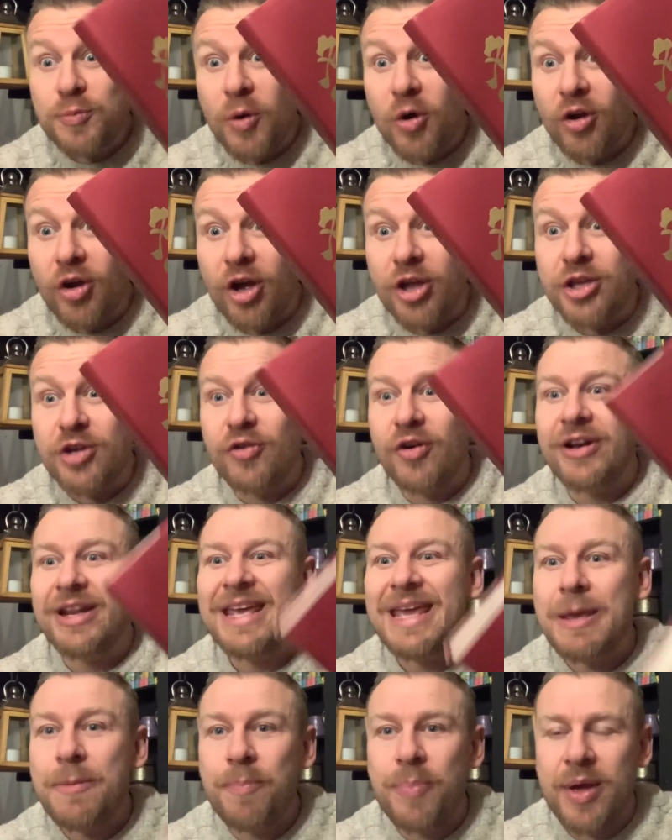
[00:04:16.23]
book and you're on
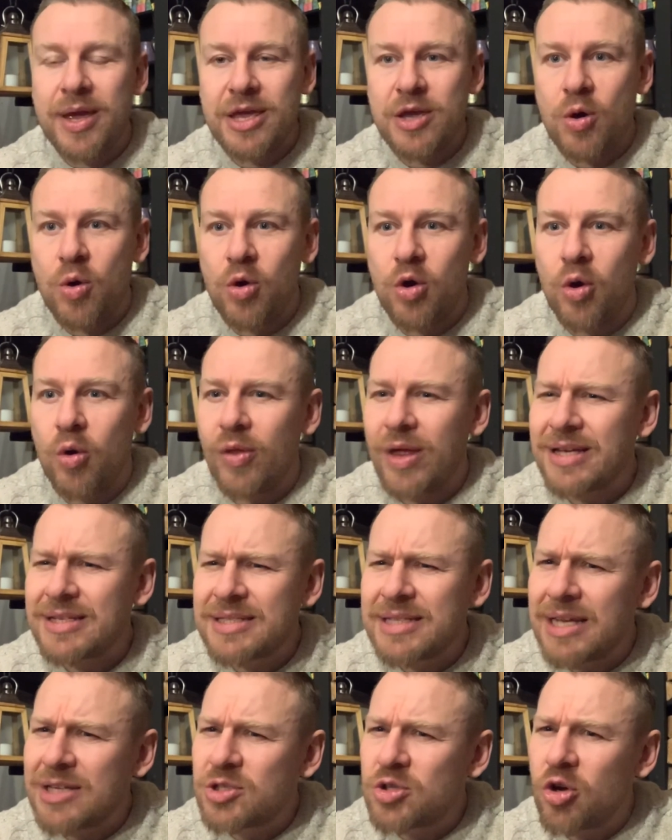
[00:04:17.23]
Ipeyoko. Yoko. That
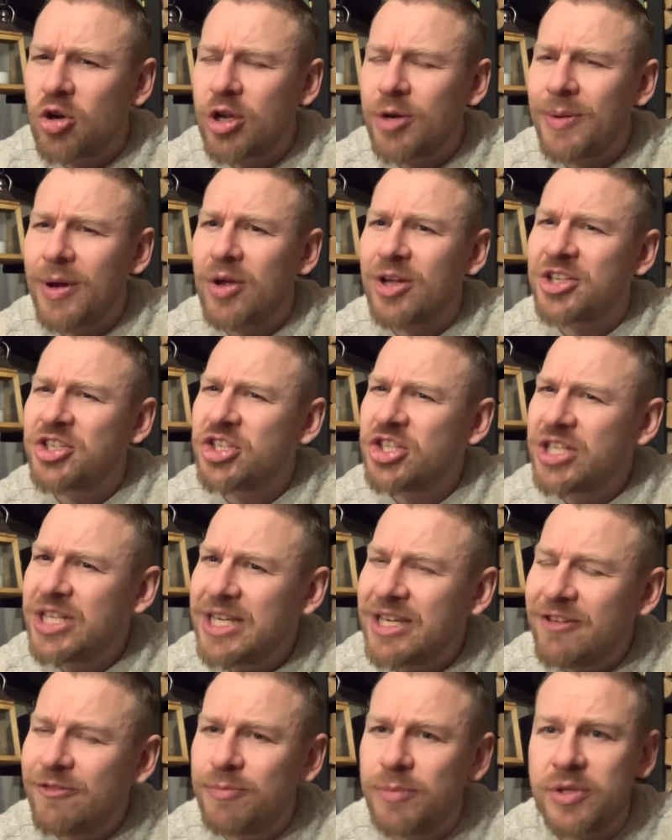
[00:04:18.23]
starts talking about
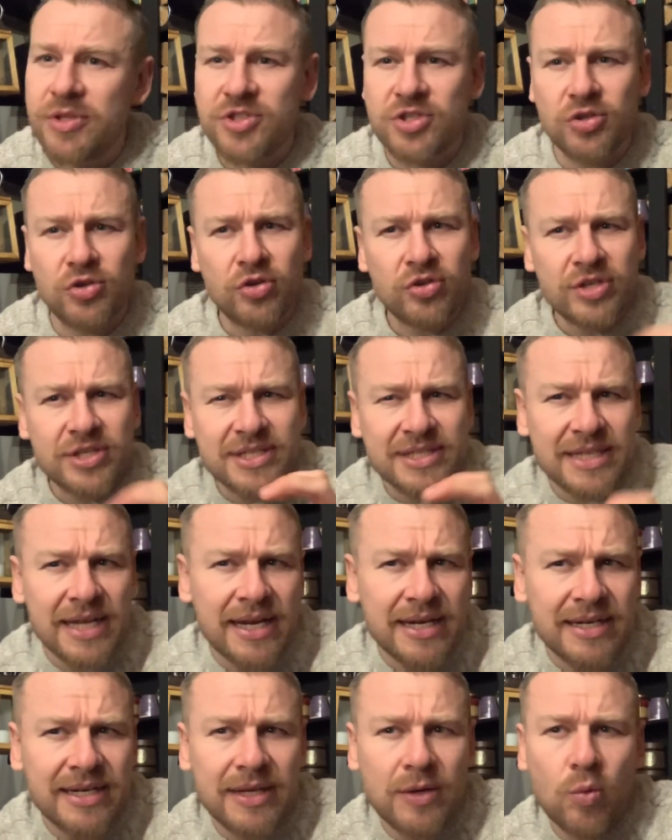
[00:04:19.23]
achievements and
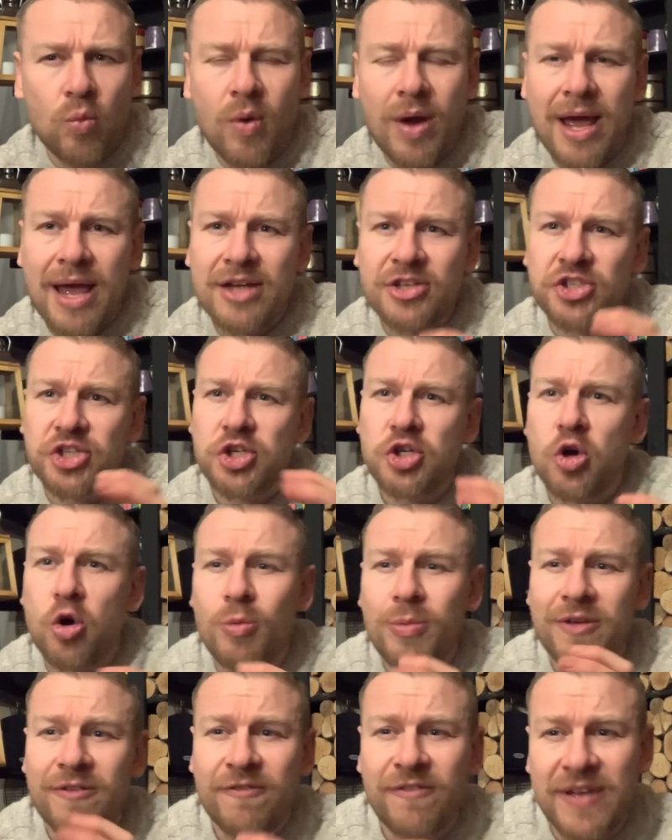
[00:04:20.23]
understanding where
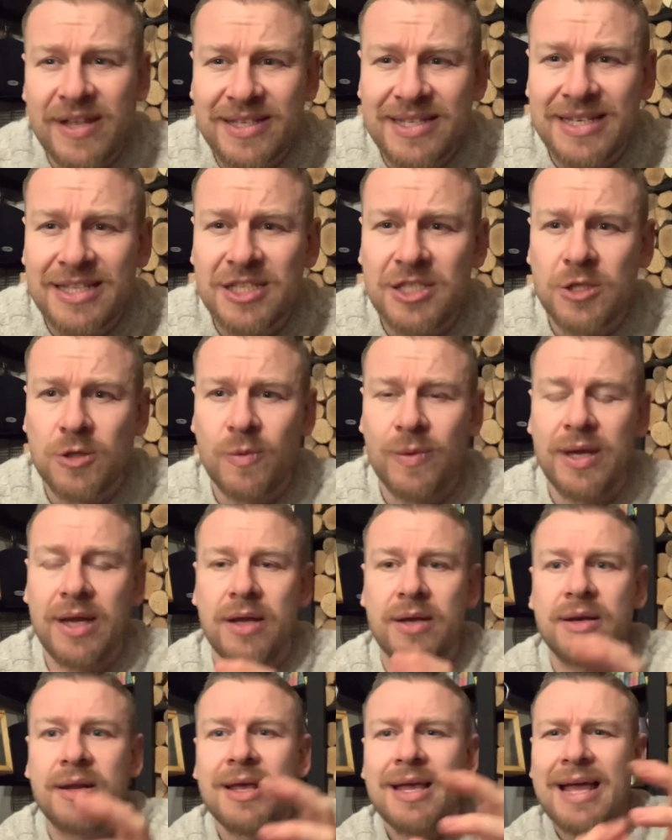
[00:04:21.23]
shinobi fit into it
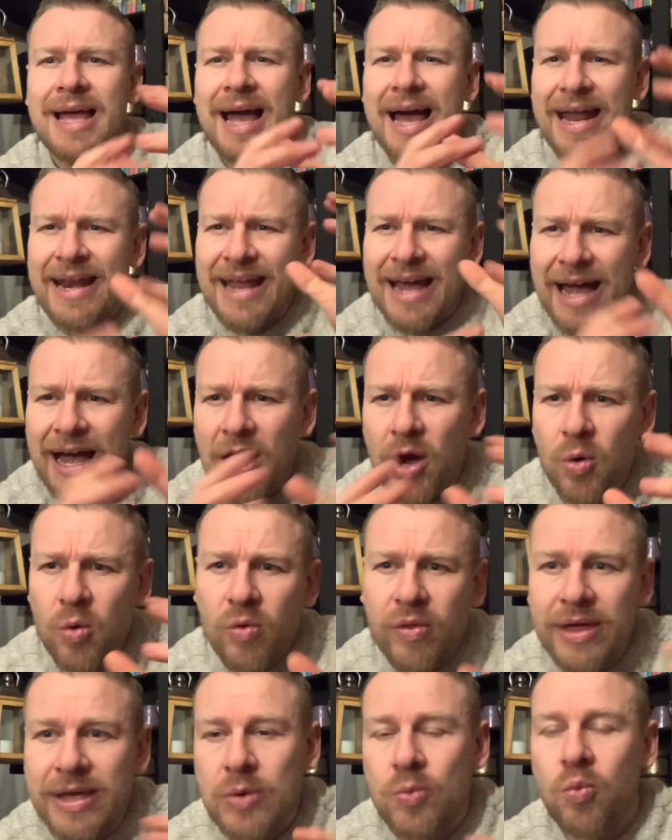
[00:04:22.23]
and, and how
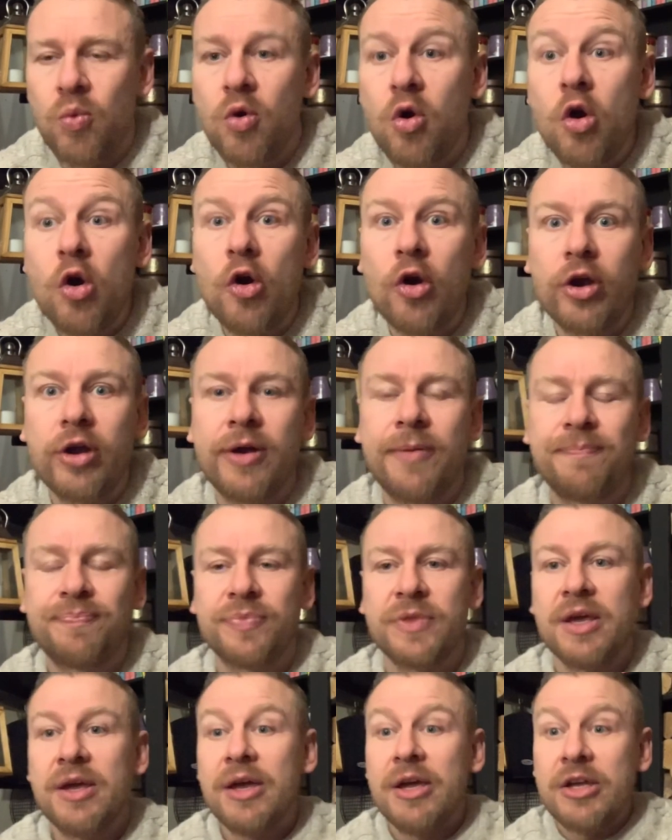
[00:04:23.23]
they work.
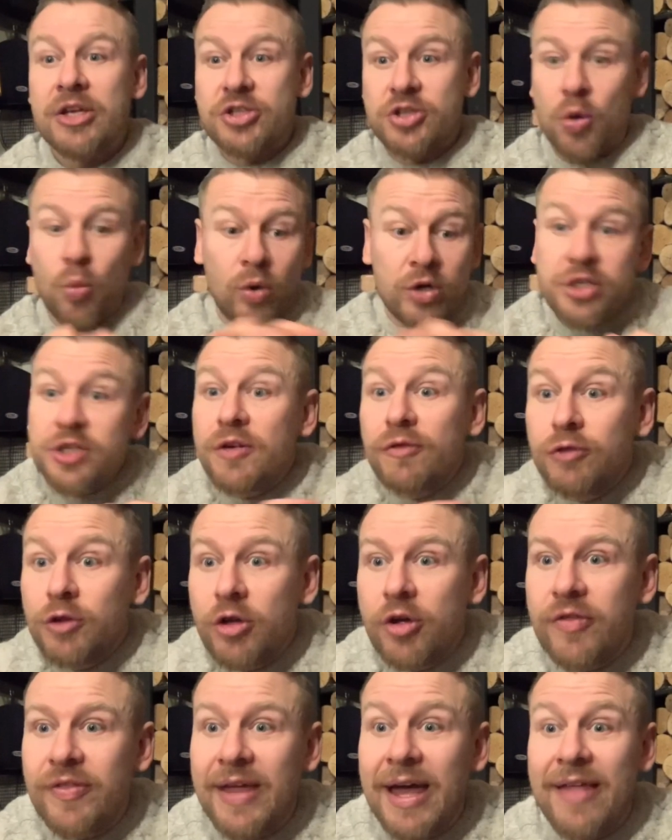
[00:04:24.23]
So once you've
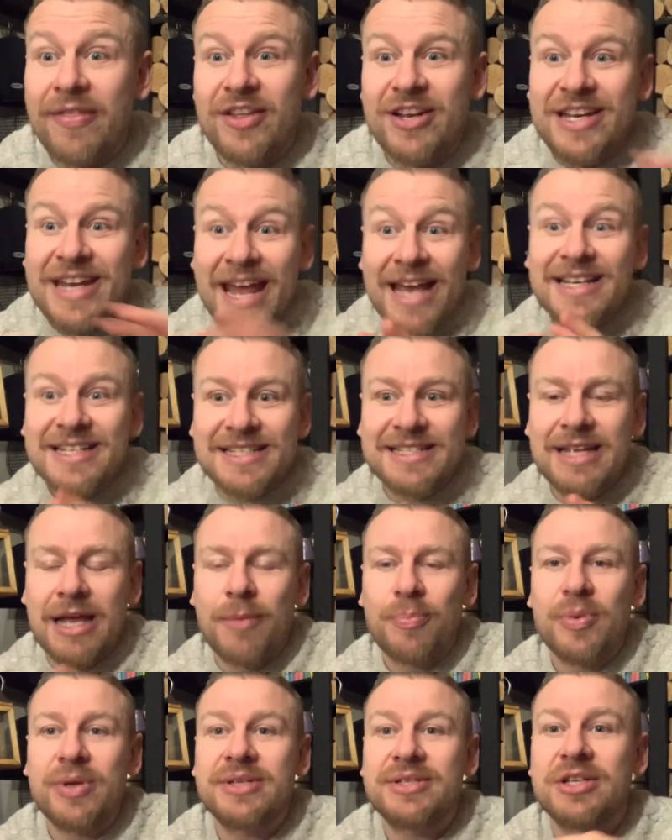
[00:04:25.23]
learnt that, the next
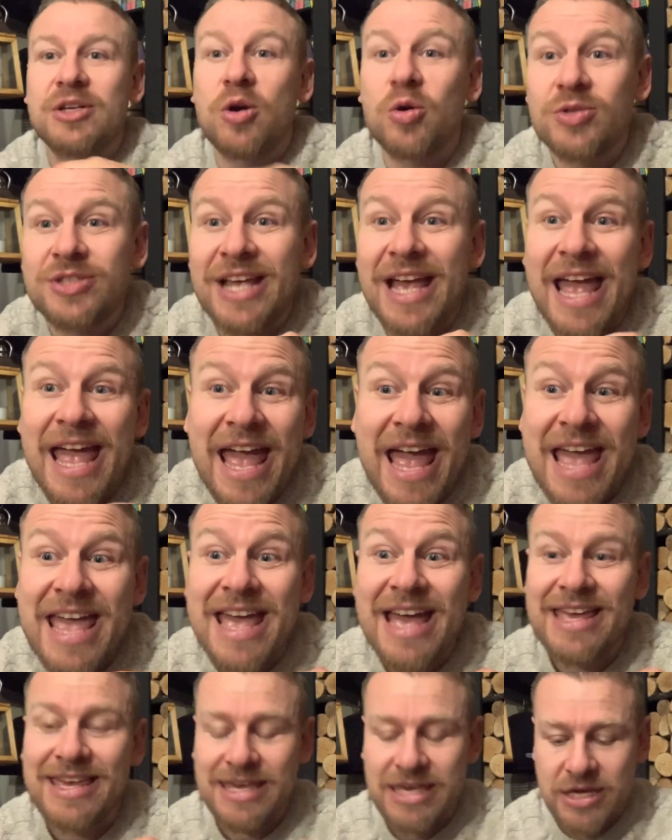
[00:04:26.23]
step is to go to
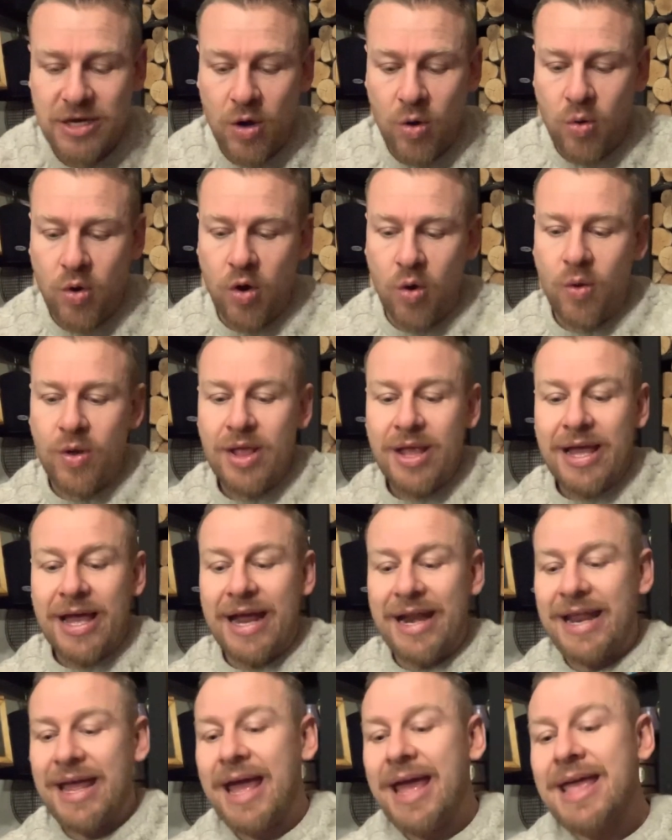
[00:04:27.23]
Heiki Yoho.
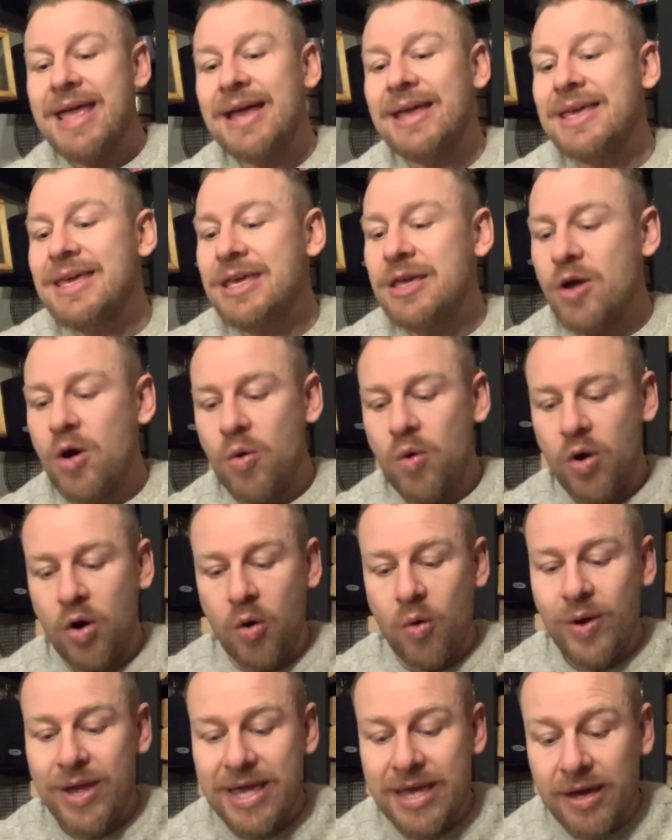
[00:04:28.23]
And Heiki
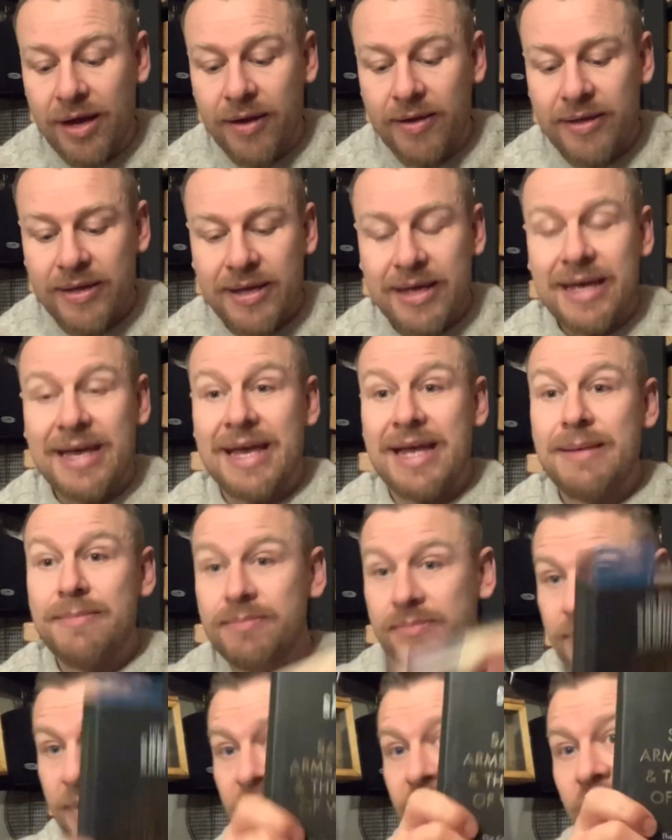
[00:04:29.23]
Yoho here,
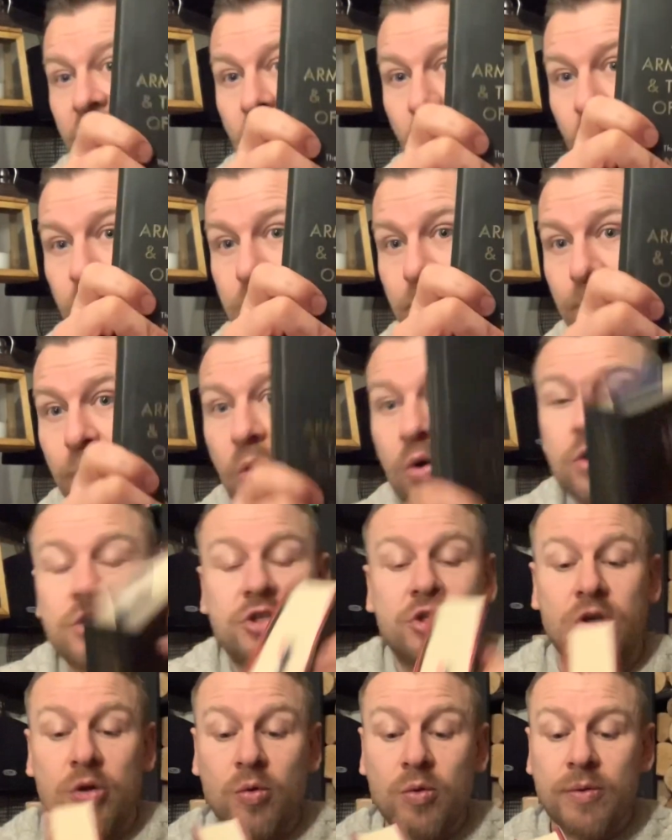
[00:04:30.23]
in, if you go to book
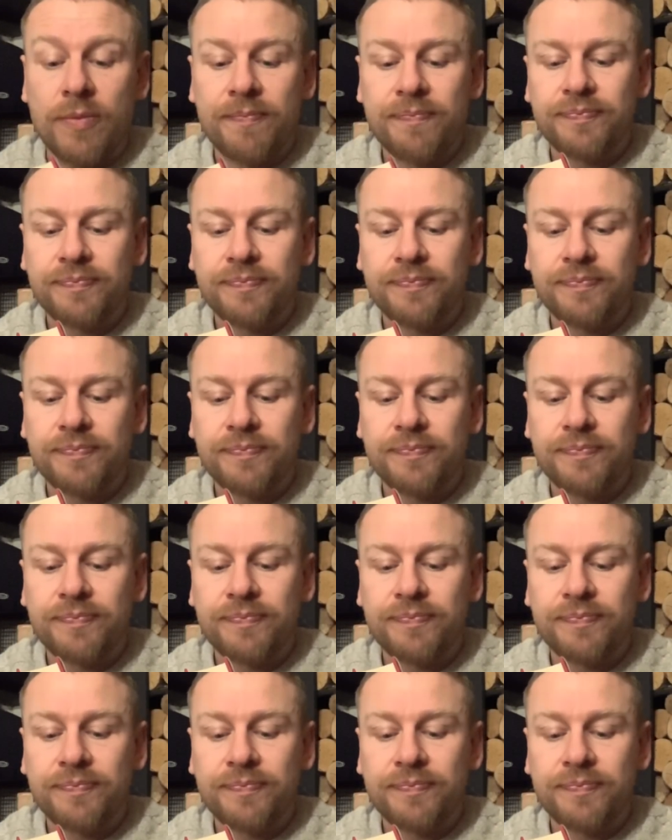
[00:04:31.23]
two